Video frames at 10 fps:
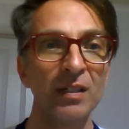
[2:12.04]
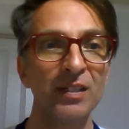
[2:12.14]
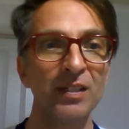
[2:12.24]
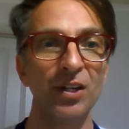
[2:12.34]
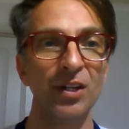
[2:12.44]

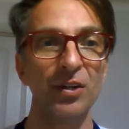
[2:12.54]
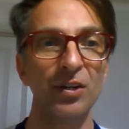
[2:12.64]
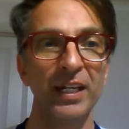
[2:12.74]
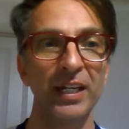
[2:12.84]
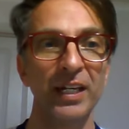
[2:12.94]
So
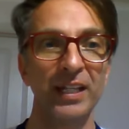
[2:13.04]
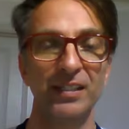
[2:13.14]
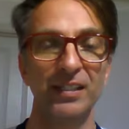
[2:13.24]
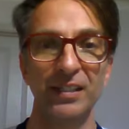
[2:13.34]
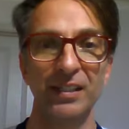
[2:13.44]
yeah,
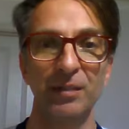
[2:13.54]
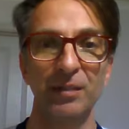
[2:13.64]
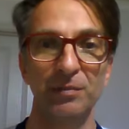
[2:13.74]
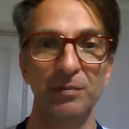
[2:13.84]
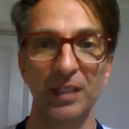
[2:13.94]
that's
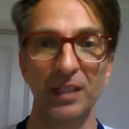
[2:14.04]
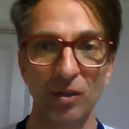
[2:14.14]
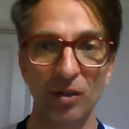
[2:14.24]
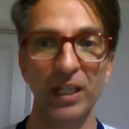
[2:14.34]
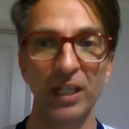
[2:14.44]
um,
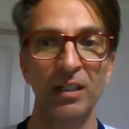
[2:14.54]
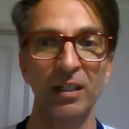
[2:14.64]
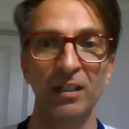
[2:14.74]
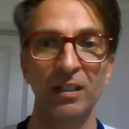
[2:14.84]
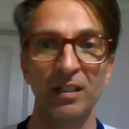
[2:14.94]
exciting.
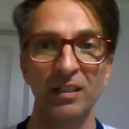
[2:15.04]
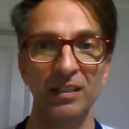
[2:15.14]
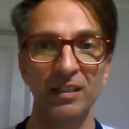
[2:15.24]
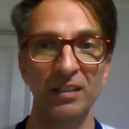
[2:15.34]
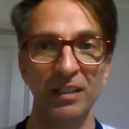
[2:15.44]

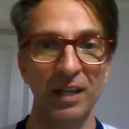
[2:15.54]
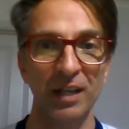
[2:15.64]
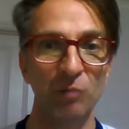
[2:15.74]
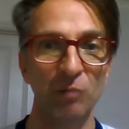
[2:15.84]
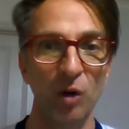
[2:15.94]
Yeah,
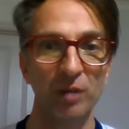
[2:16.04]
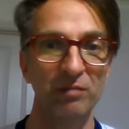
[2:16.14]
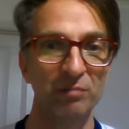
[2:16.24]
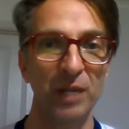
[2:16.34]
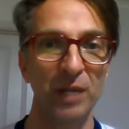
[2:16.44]
that might
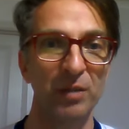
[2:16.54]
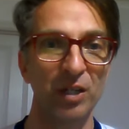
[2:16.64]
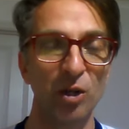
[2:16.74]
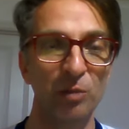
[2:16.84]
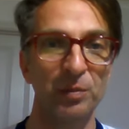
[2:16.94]
be able to
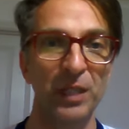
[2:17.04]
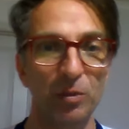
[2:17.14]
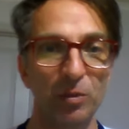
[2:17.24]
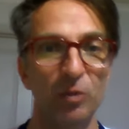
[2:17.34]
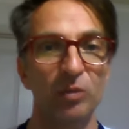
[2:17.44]
help
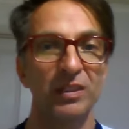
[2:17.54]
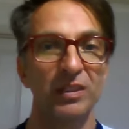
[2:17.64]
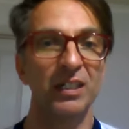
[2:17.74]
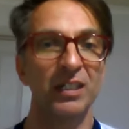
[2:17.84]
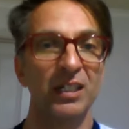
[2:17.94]
people
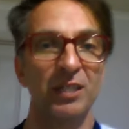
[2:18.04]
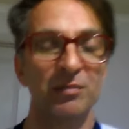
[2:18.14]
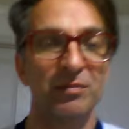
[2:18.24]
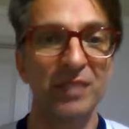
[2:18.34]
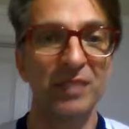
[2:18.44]

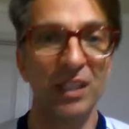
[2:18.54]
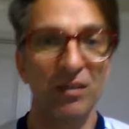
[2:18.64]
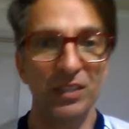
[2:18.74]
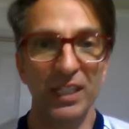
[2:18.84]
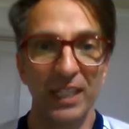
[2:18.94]
um,
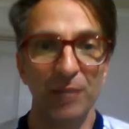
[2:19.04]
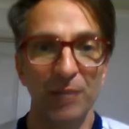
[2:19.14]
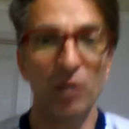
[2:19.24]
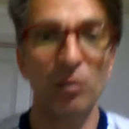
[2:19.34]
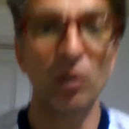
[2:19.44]
obviously keep
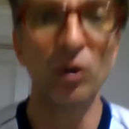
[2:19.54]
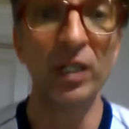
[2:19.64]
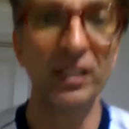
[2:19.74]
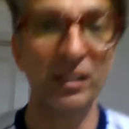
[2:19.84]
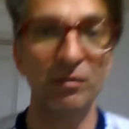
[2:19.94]
their
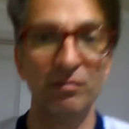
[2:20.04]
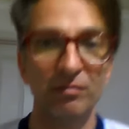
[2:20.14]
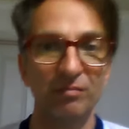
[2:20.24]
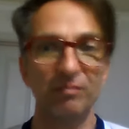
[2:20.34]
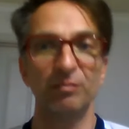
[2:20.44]
employers
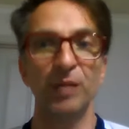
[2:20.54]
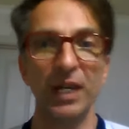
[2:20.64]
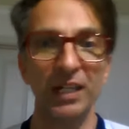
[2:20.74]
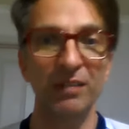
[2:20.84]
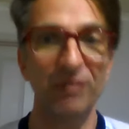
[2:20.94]
and
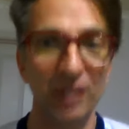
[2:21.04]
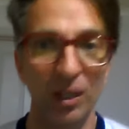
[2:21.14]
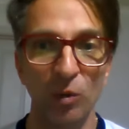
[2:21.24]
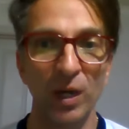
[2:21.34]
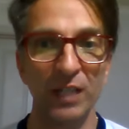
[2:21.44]
pay for
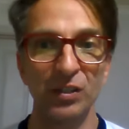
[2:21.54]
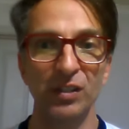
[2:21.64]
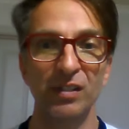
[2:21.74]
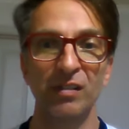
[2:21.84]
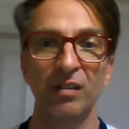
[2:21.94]
their
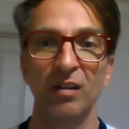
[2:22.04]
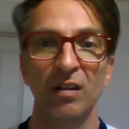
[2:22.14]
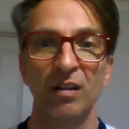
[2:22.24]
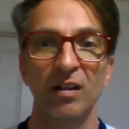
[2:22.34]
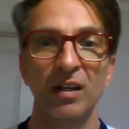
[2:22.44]
wages.
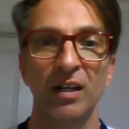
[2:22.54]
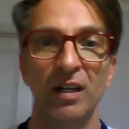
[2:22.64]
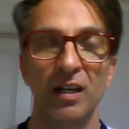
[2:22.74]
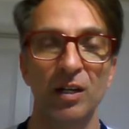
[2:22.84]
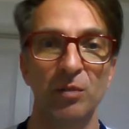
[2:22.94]

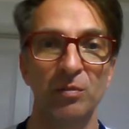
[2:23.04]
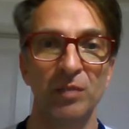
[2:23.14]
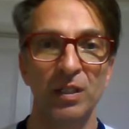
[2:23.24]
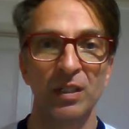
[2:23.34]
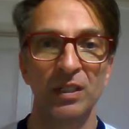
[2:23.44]
Um,
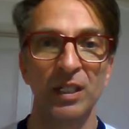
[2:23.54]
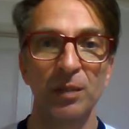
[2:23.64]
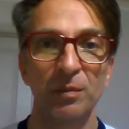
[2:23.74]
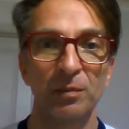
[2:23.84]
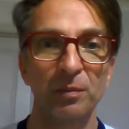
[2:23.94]

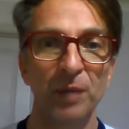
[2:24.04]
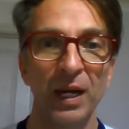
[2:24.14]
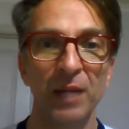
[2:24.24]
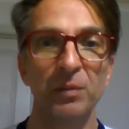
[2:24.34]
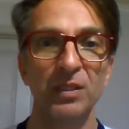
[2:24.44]
the
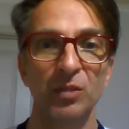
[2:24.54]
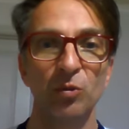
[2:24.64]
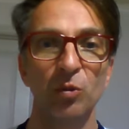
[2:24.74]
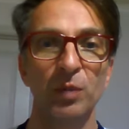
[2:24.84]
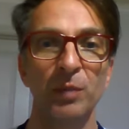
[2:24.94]
payments
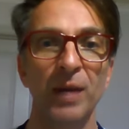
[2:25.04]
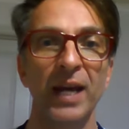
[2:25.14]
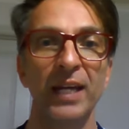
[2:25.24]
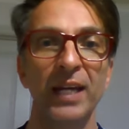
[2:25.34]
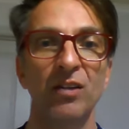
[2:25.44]
will be
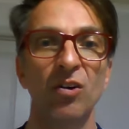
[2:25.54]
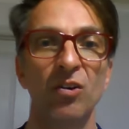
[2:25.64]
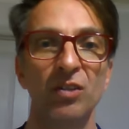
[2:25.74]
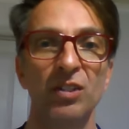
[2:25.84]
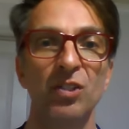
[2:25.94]
made
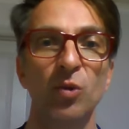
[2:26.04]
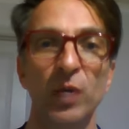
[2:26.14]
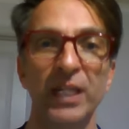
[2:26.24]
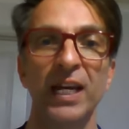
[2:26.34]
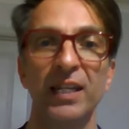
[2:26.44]
on the
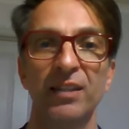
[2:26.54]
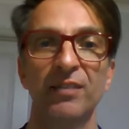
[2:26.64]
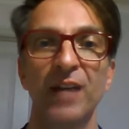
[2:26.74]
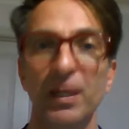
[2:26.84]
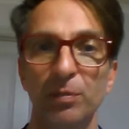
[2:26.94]
28th of
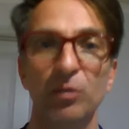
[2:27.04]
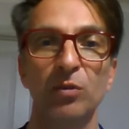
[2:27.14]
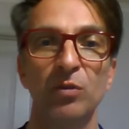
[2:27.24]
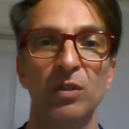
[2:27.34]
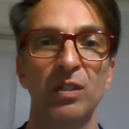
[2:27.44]

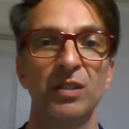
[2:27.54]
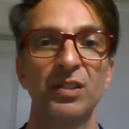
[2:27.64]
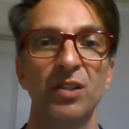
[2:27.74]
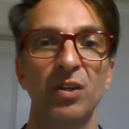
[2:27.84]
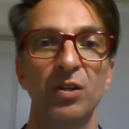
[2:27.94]
April. So